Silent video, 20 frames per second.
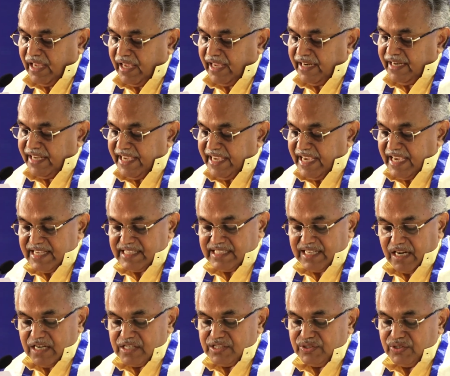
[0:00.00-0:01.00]
And he is
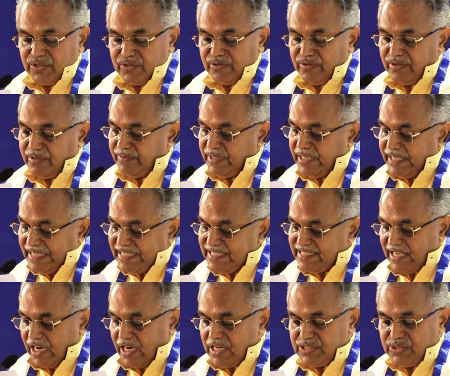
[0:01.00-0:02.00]

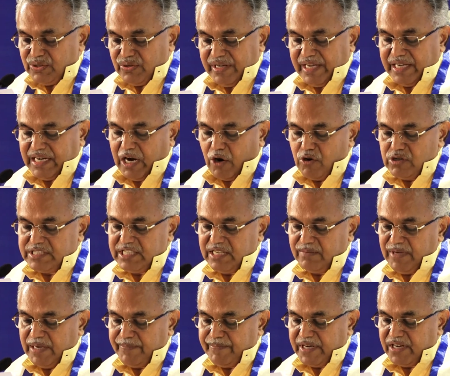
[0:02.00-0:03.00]
also a council
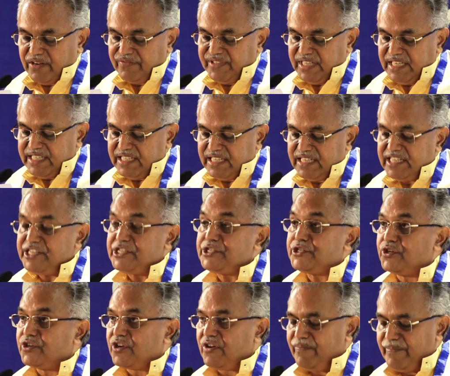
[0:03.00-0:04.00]
member of the Indian
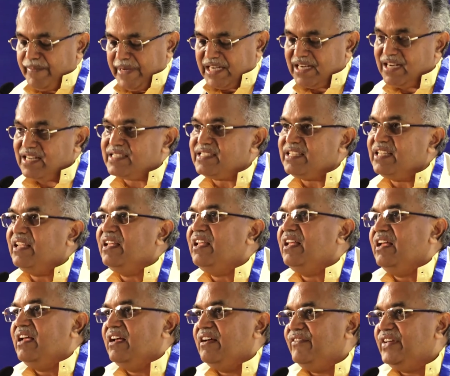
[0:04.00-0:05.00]
Institute of Metals.
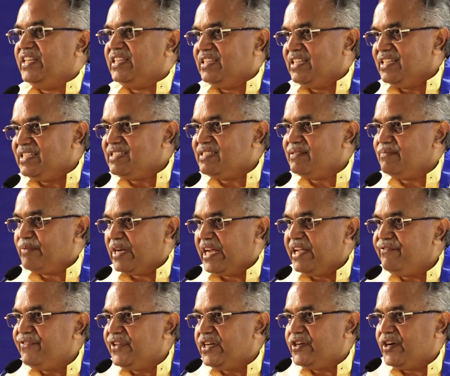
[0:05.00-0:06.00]
With this
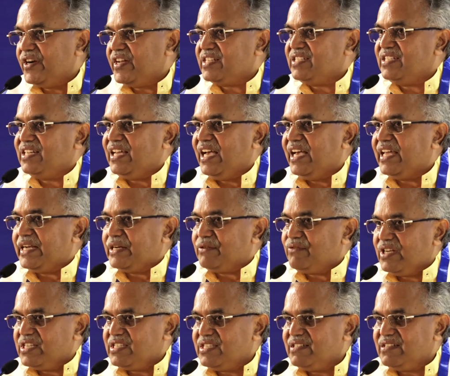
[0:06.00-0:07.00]
brief introduction, I
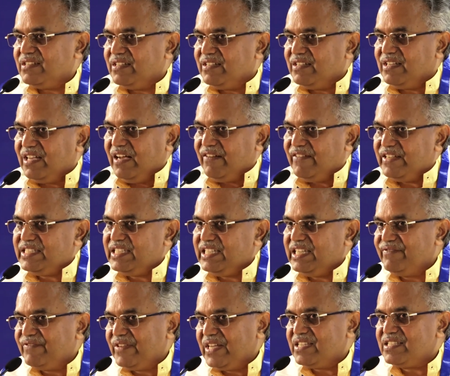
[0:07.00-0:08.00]
request our
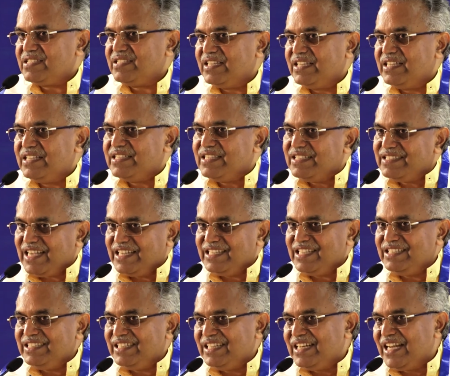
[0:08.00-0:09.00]
chief guest,
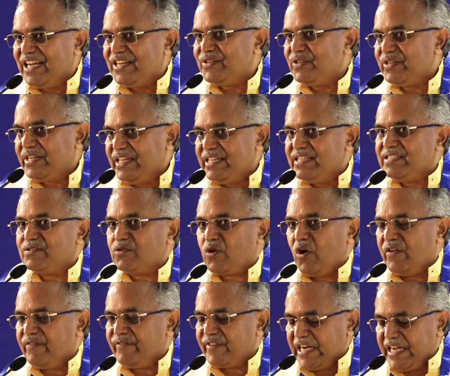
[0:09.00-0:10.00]
Sajjan Jindal, to his
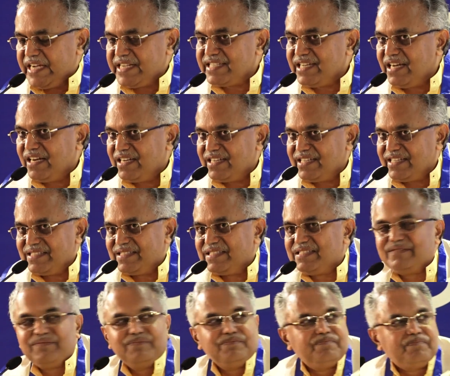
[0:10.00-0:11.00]
convocation
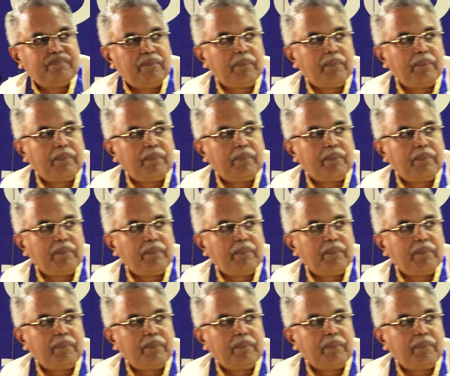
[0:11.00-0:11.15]
address.